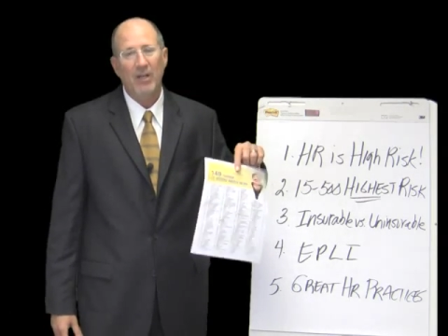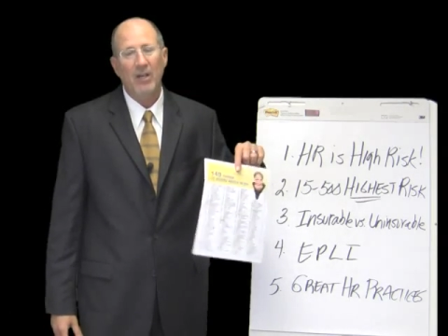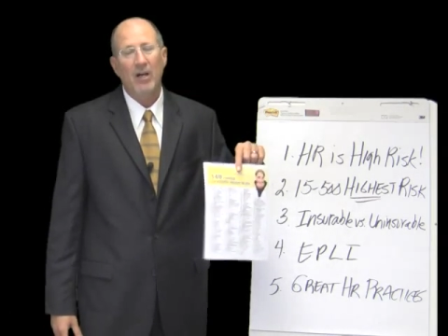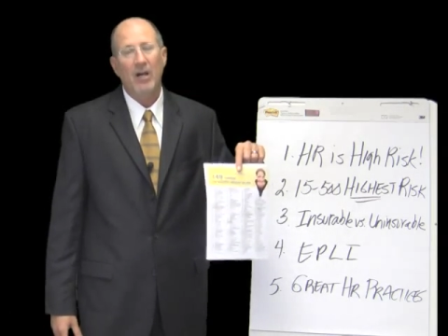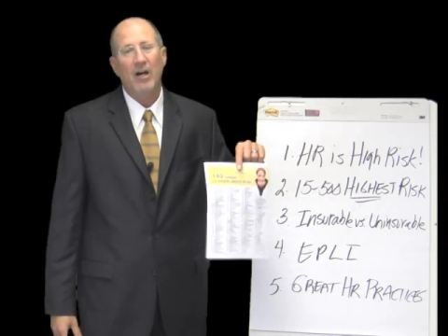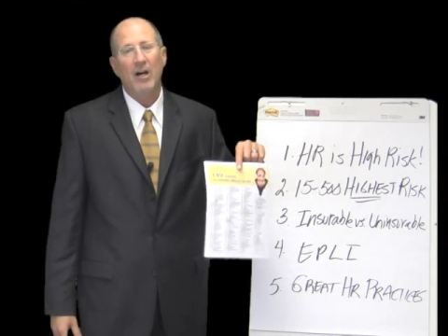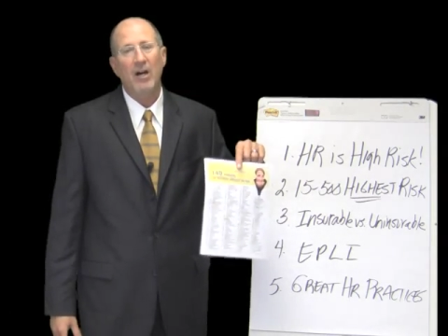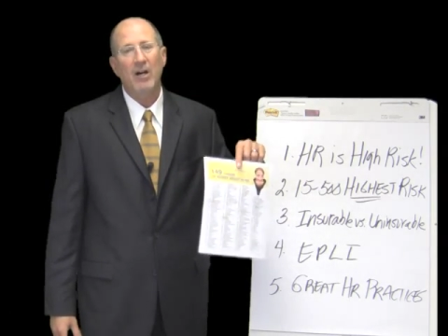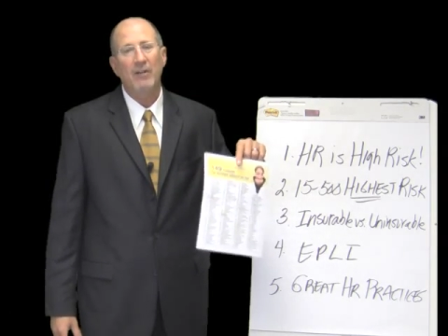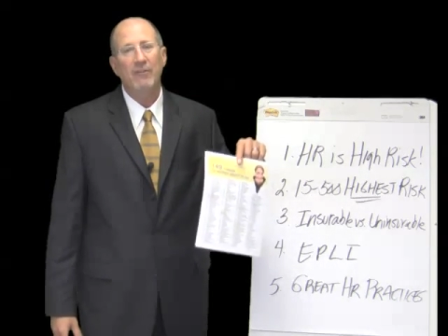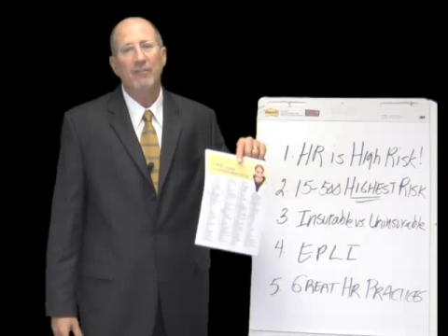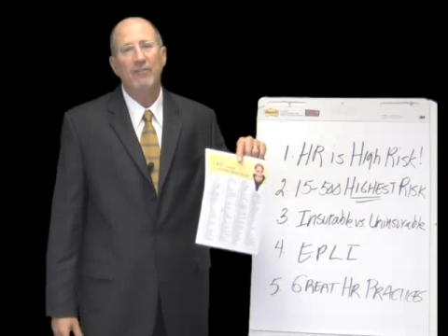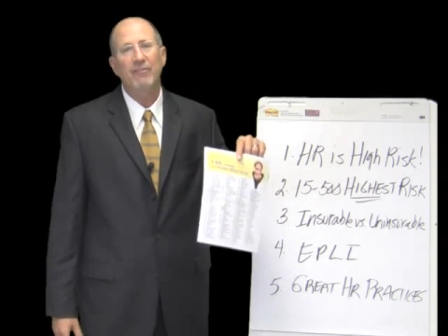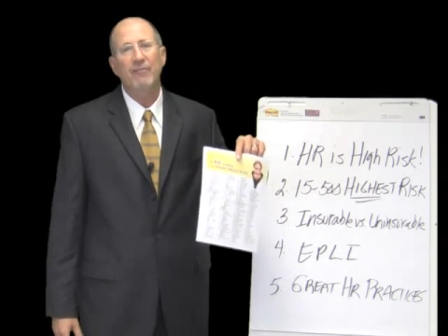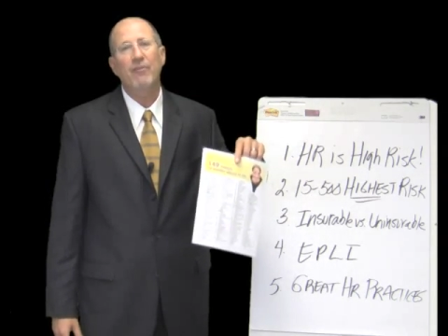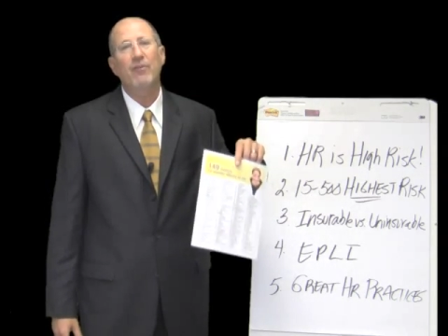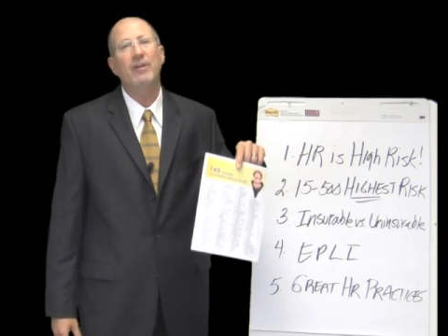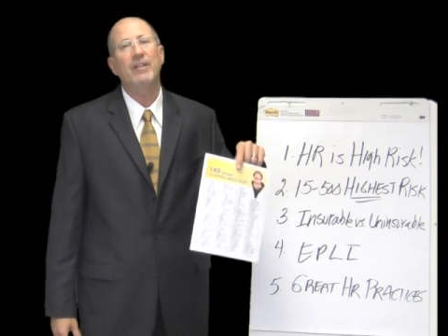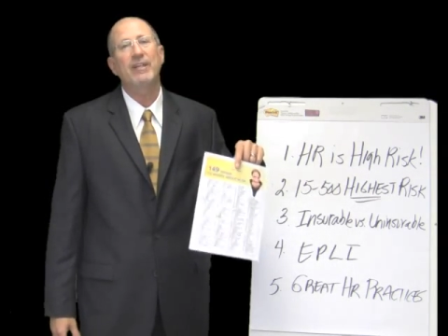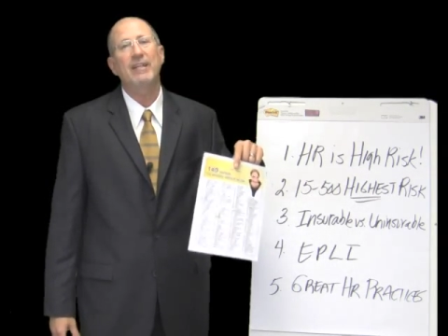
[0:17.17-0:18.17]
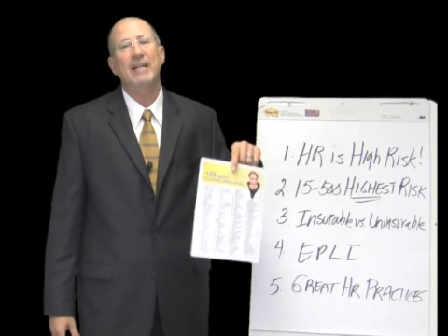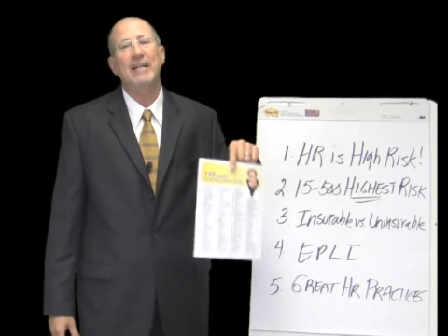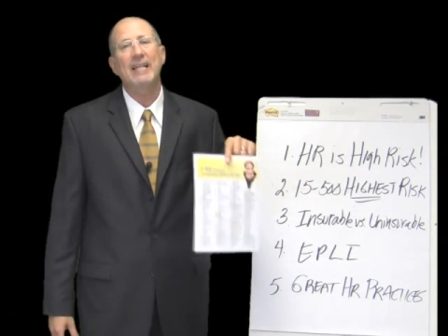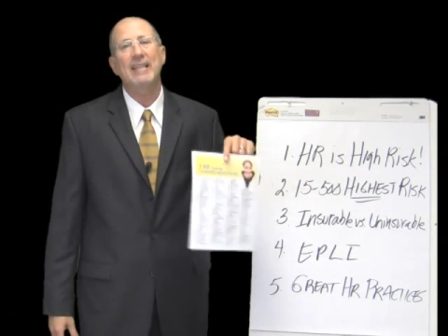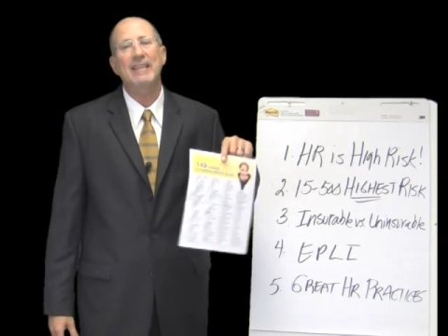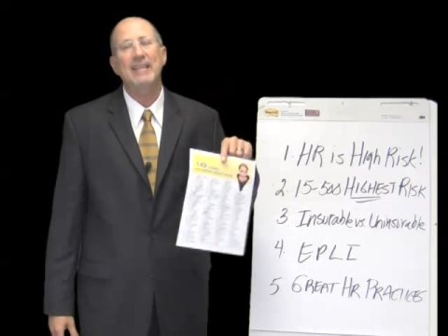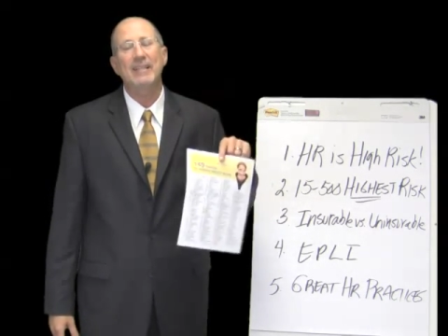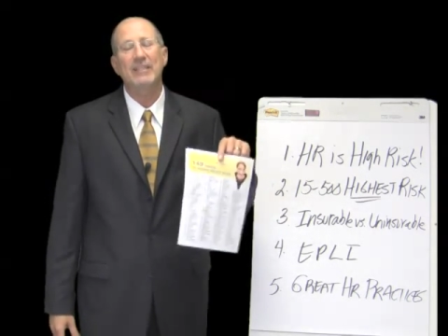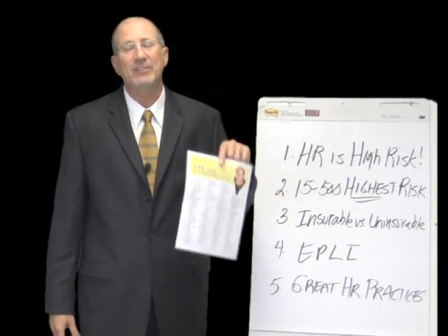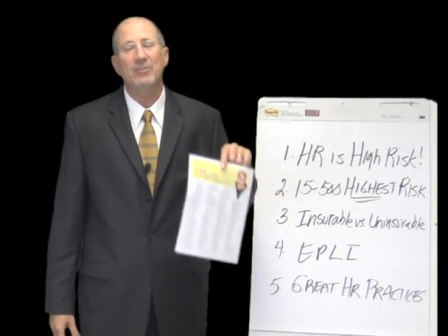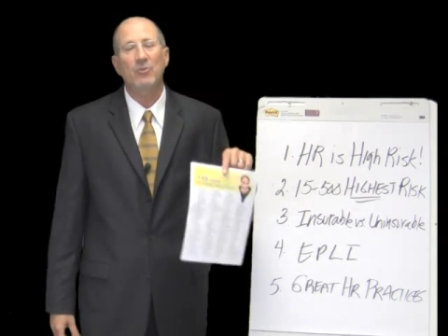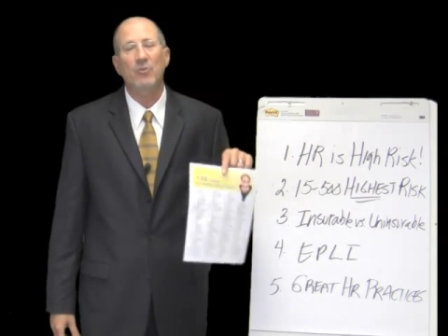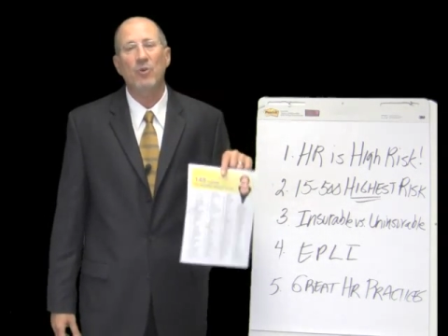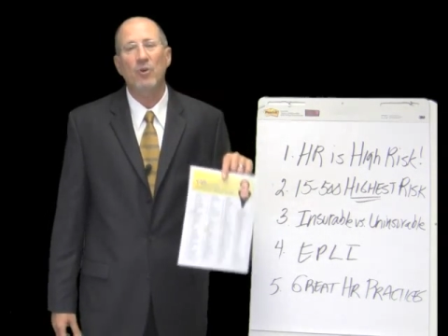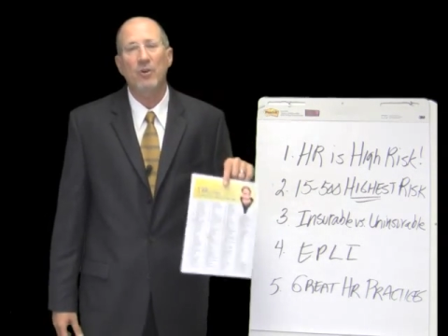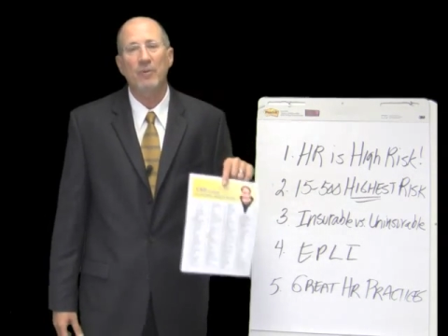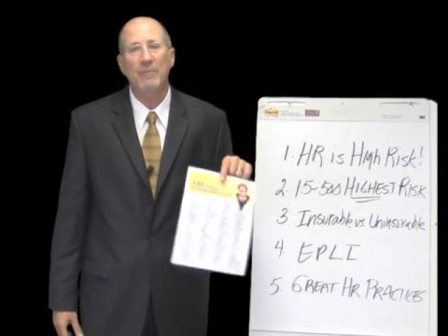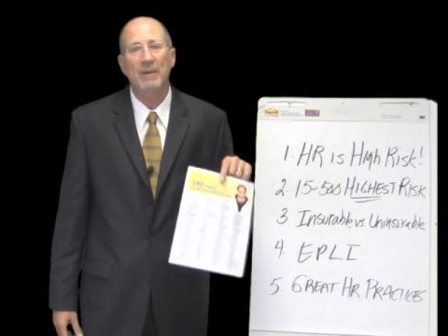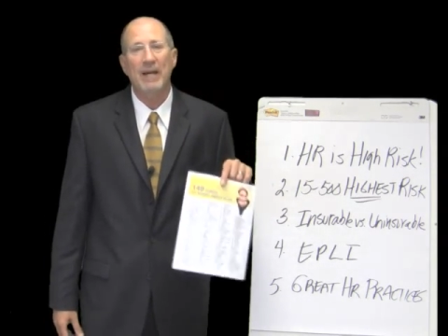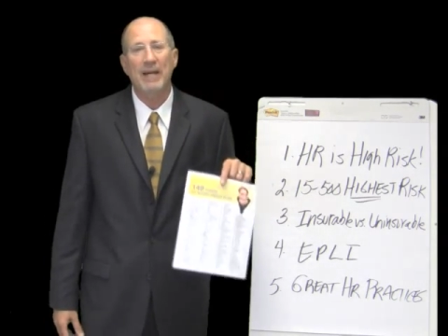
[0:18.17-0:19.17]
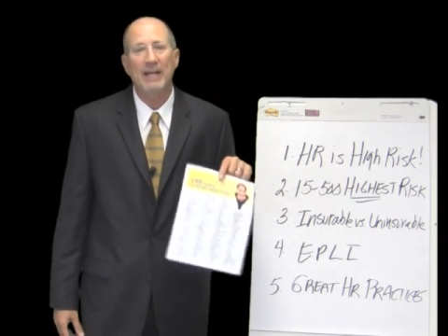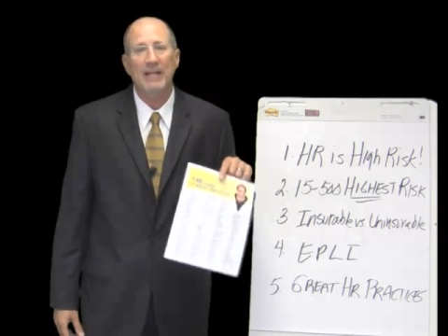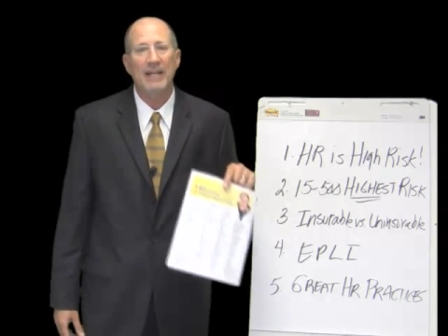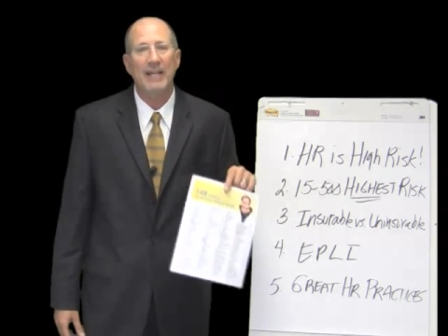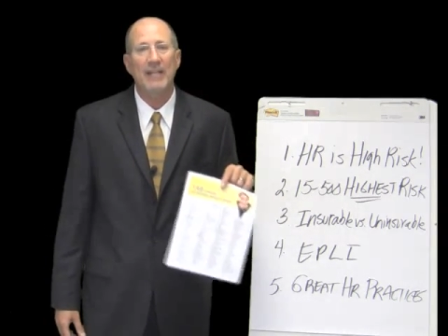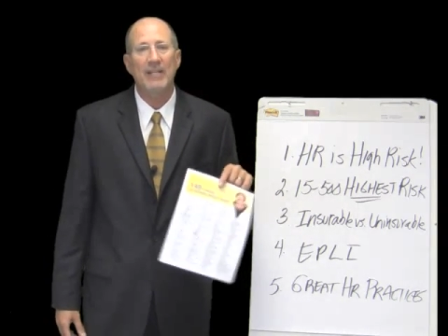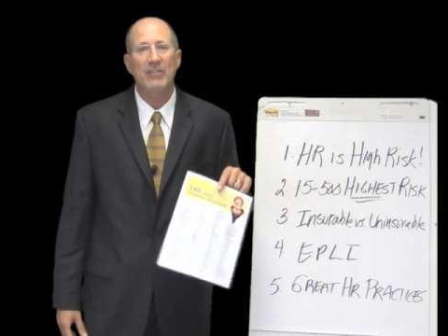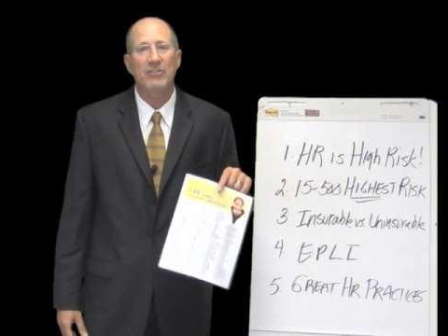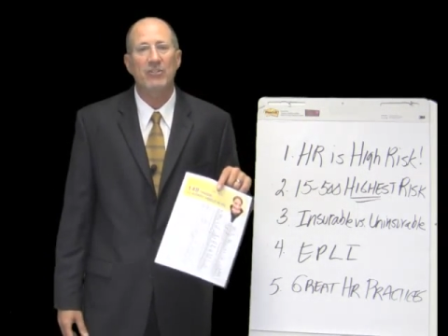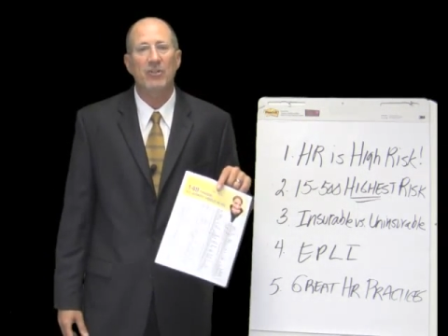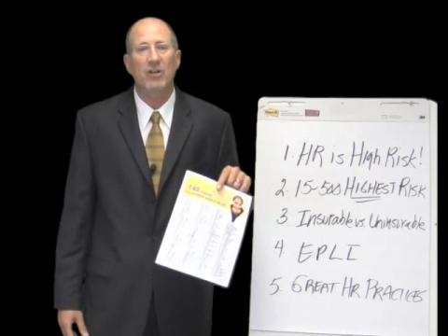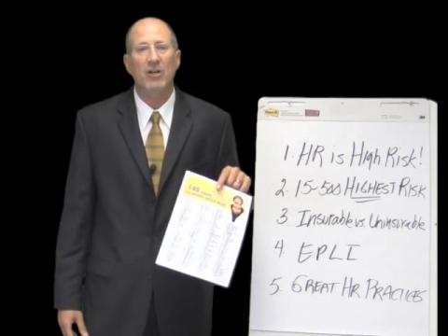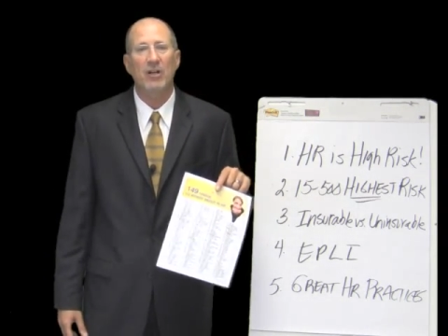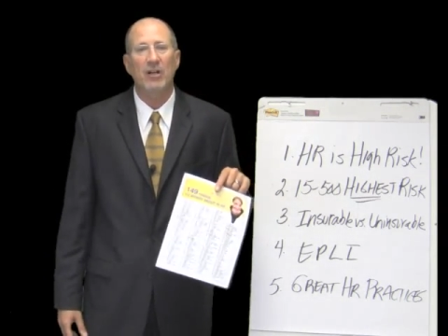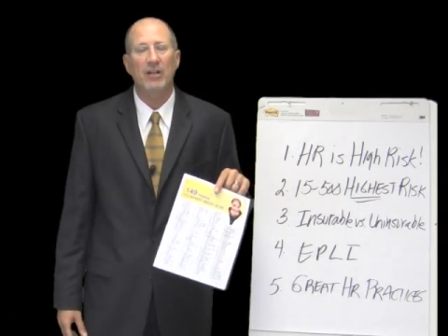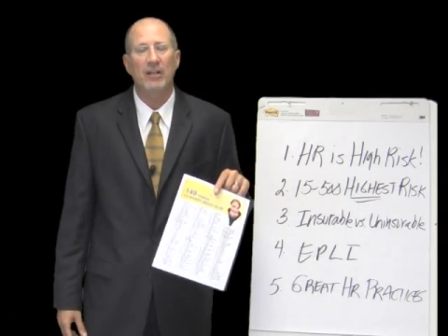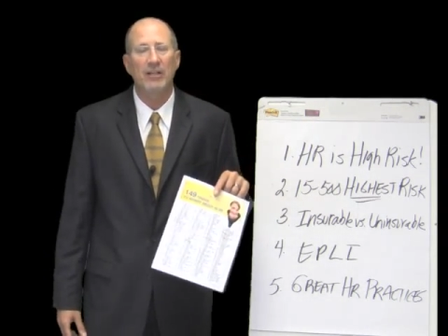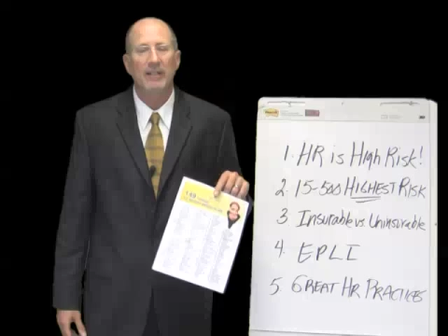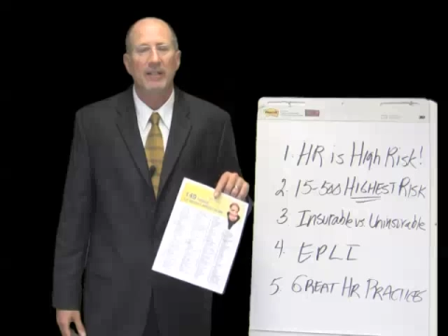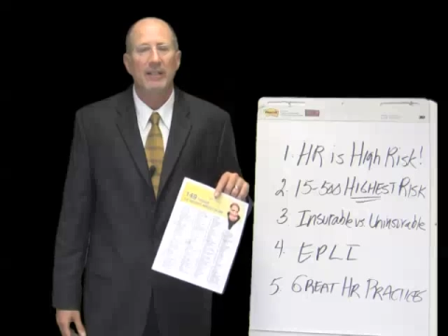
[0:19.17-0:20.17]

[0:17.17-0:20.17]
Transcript: 149 things to worry about in HR.